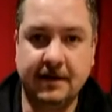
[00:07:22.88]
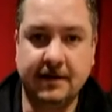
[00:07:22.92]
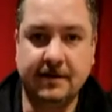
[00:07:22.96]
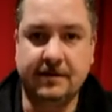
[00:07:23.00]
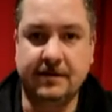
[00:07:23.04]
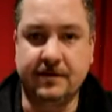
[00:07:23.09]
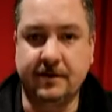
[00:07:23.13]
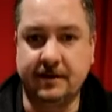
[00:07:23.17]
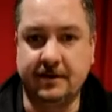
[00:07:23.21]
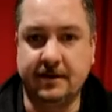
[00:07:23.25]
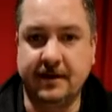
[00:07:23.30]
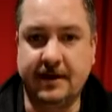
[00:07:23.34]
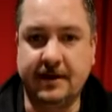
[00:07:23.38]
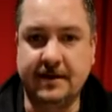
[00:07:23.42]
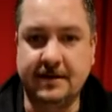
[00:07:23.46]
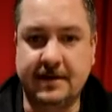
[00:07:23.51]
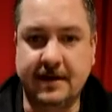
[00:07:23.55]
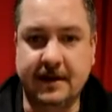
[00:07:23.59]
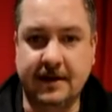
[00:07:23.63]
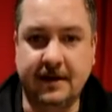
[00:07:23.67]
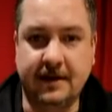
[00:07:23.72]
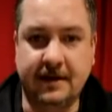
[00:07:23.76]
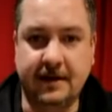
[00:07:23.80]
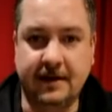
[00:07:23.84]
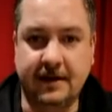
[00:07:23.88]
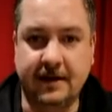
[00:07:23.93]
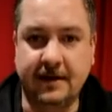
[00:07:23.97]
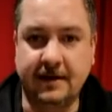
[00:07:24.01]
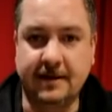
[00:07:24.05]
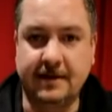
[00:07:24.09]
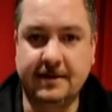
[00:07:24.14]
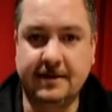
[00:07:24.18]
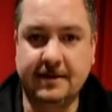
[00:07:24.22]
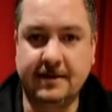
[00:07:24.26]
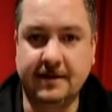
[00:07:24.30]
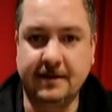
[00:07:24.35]
So that's kind of
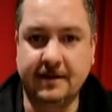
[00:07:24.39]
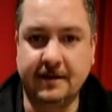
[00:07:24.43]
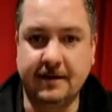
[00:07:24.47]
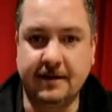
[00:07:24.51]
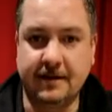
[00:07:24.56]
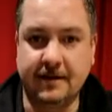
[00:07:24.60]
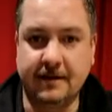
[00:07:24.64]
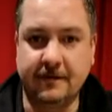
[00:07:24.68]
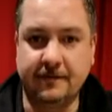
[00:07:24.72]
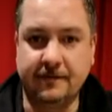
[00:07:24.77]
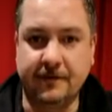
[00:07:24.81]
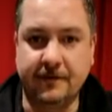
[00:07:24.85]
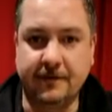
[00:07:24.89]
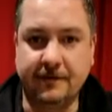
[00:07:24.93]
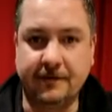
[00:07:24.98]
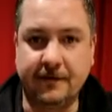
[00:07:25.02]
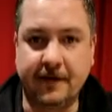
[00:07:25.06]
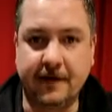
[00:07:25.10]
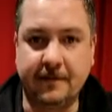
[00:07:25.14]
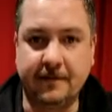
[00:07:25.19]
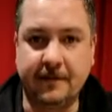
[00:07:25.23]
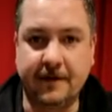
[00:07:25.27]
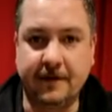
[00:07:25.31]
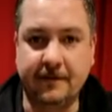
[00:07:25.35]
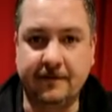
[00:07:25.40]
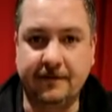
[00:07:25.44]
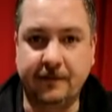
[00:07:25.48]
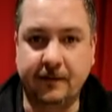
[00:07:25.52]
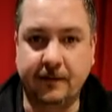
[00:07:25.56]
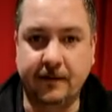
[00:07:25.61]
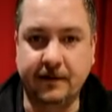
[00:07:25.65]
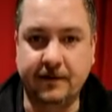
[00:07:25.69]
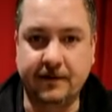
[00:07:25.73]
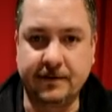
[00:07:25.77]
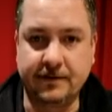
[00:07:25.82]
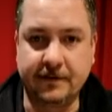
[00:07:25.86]
nice. For a family of
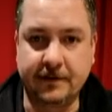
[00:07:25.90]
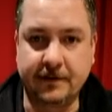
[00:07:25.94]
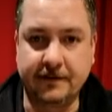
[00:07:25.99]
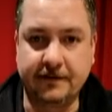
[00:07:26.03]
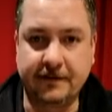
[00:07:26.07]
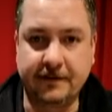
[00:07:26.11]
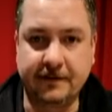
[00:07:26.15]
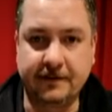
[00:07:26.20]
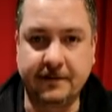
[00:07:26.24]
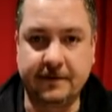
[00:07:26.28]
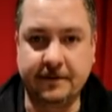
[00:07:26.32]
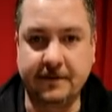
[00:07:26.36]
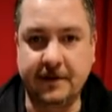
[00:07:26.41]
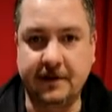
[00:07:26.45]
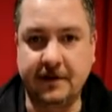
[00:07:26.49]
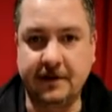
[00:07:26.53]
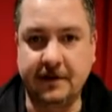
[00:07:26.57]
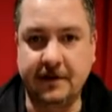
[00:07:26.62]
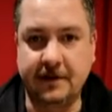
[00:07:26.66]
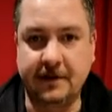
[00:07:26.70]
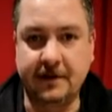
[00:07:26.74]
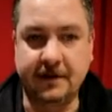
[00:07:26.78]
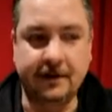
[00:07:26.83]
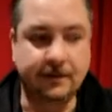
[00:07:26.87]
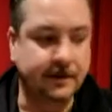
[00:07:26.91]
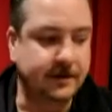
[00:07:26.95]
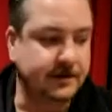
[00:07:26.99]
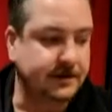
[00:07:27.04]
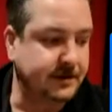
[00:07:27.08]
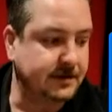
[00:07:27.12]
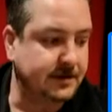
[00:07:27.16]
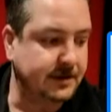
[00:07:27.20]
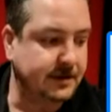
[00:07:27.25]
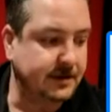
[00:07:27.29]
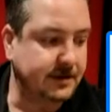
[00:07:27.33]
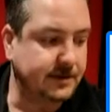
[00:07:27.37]
4, 250 milliliter, which
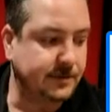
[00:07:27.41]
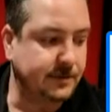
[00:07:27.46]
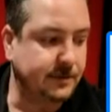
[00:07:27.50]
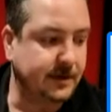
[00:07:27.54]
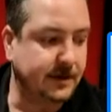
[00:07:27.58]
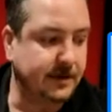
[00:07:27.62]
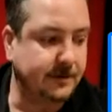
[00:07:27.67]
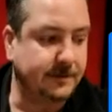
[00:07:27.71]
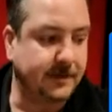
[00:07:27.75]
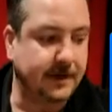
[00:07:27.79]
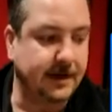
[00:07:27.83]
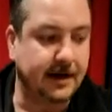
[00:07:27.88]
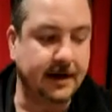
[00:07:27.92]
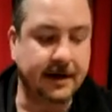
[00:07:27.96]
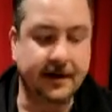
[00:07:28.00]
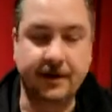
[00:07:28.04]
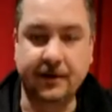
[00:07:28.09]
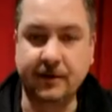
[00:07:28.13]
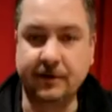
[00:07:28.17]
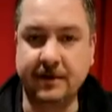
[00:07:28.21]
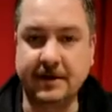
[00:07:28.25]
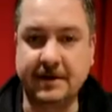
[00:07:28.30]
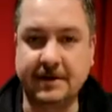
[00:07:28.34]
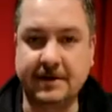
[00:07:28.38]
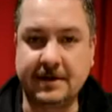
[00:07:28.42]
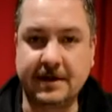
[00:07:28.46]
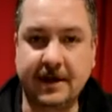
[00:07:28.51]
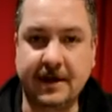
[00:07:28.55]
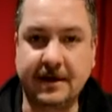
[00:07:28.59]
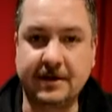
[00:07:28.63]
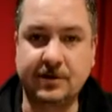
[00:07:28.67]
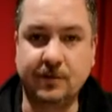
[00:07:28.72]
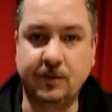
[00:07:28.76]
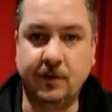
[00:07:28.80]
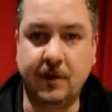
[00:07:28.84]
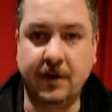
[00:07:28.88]
is this one by
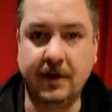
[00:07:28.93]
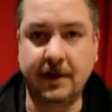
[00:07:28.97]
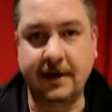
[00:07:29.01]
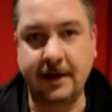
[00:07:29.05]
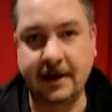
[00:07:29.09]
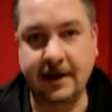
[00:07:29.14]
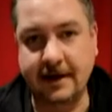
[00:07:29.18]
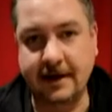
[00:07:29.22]
Unisyesone